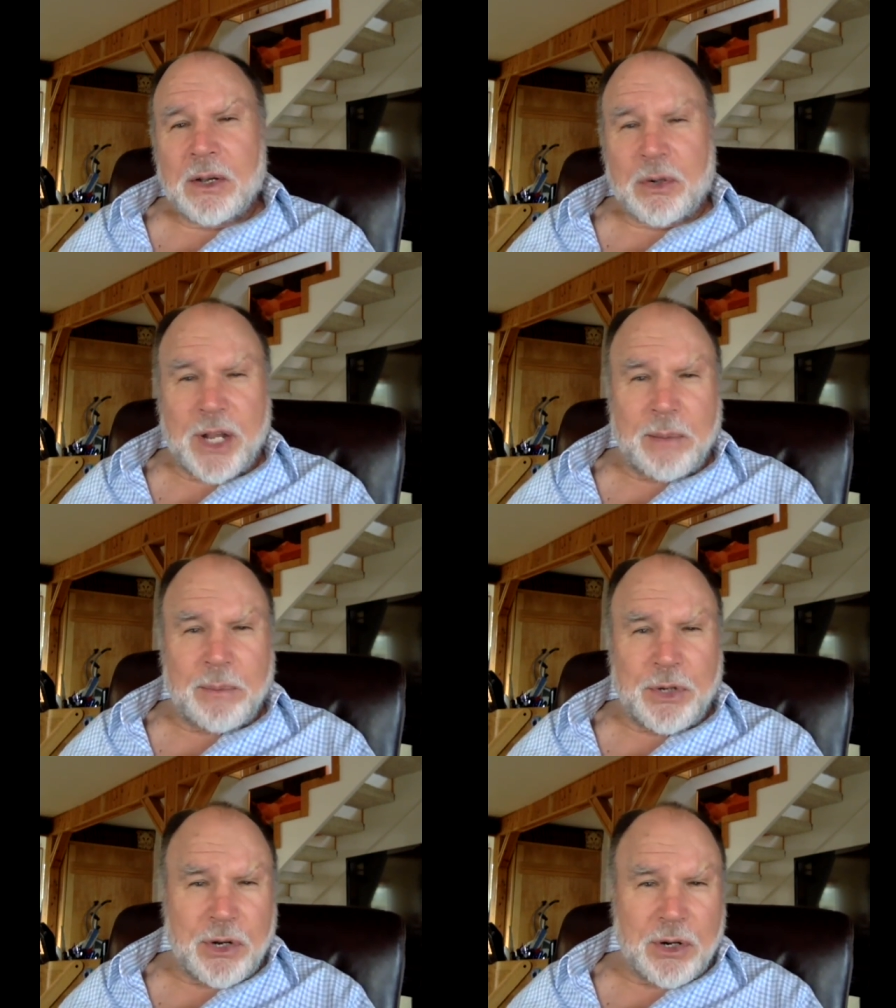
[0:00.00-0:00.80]
cream
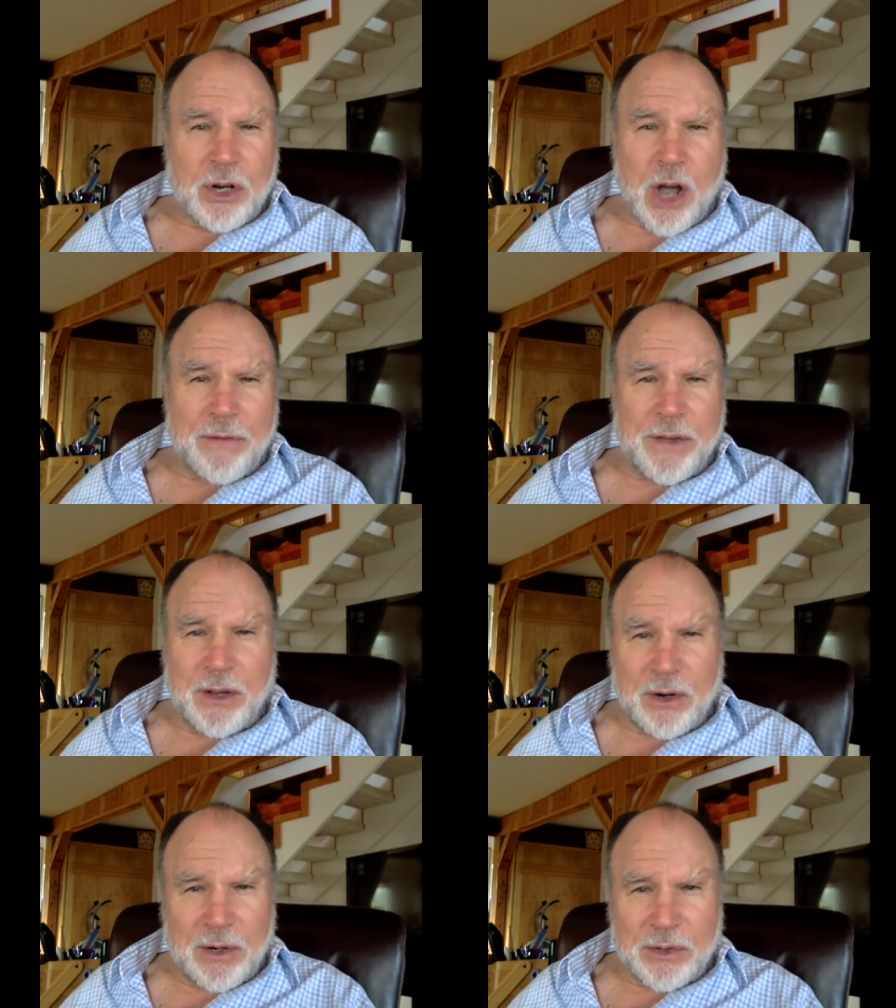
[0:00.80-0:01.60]
to your
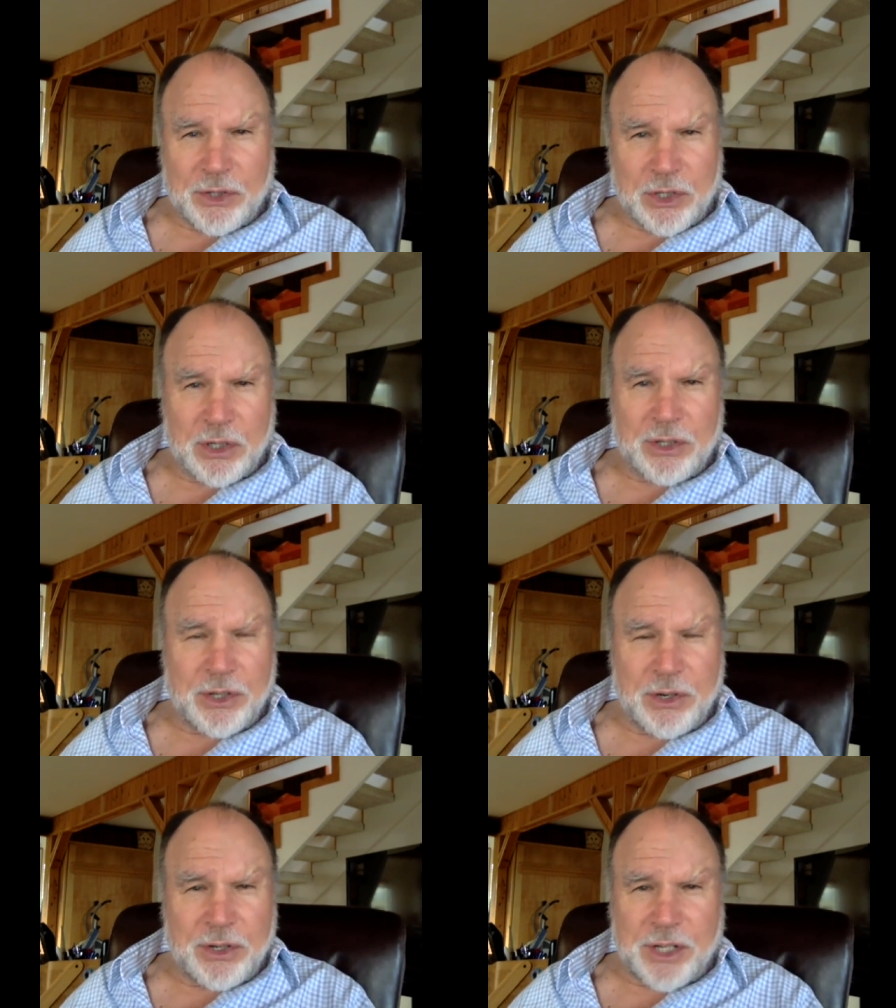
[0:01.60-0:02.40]
coffee or sugar
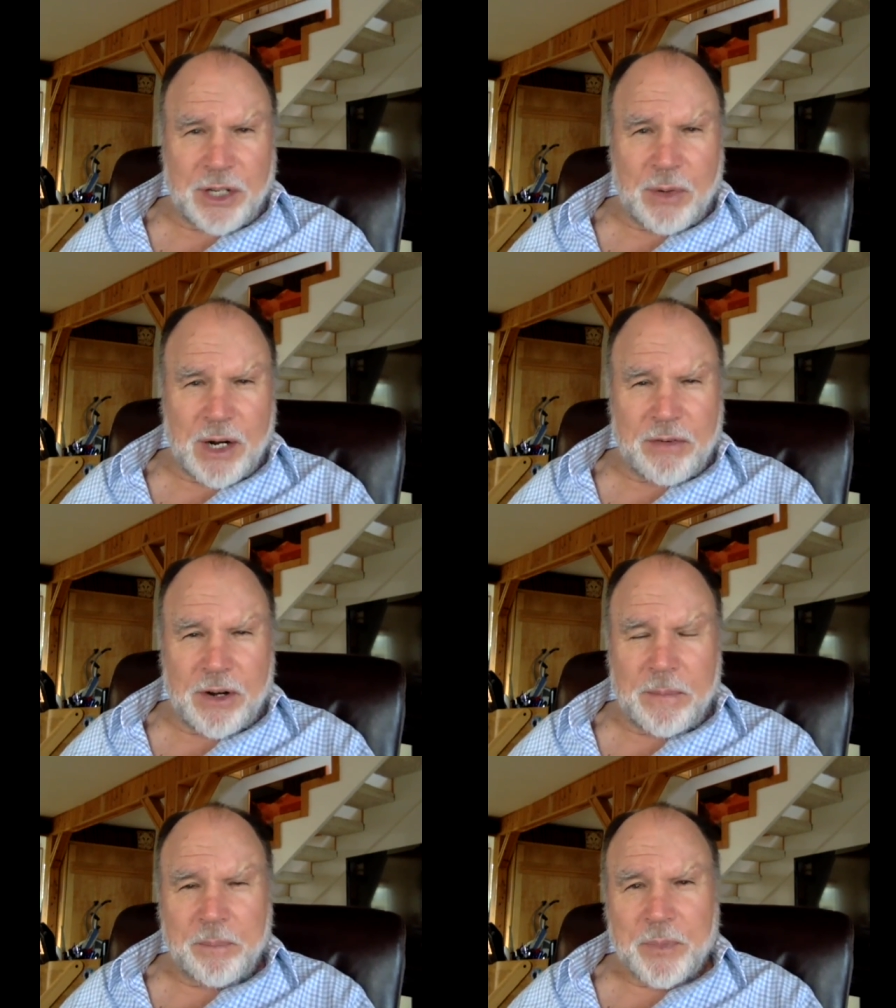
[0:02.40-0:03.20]
to your tea,
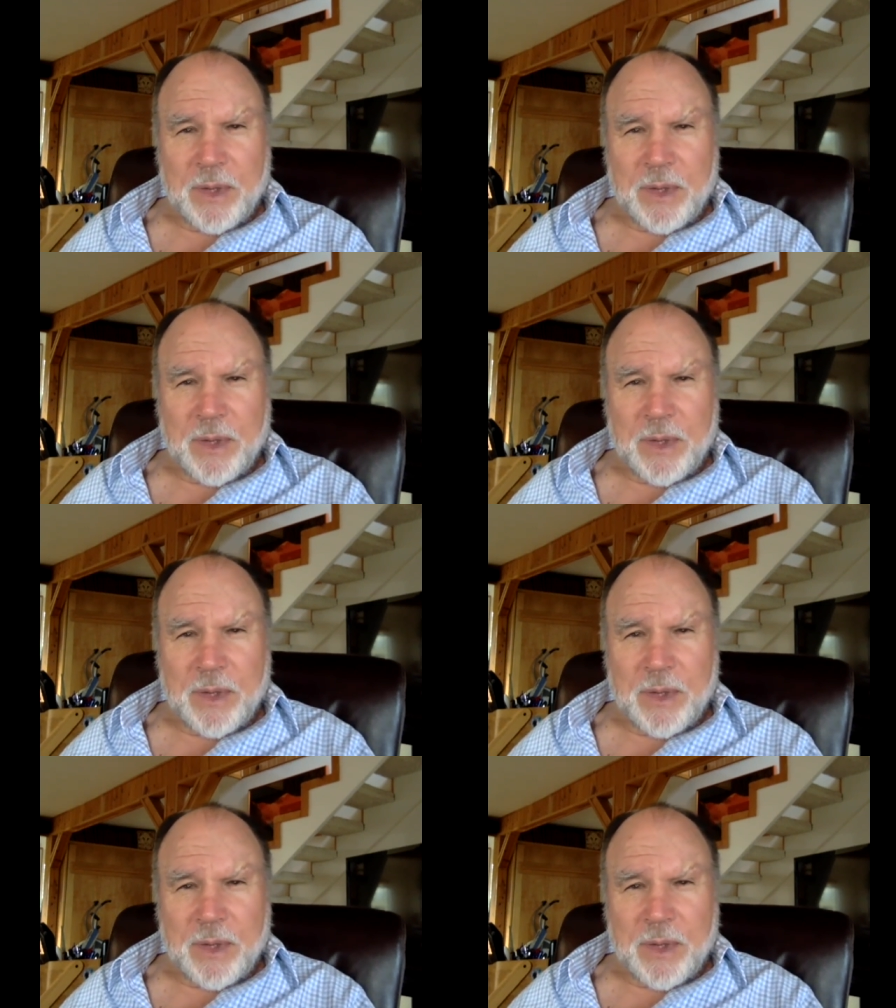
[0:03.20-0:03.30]
whatever,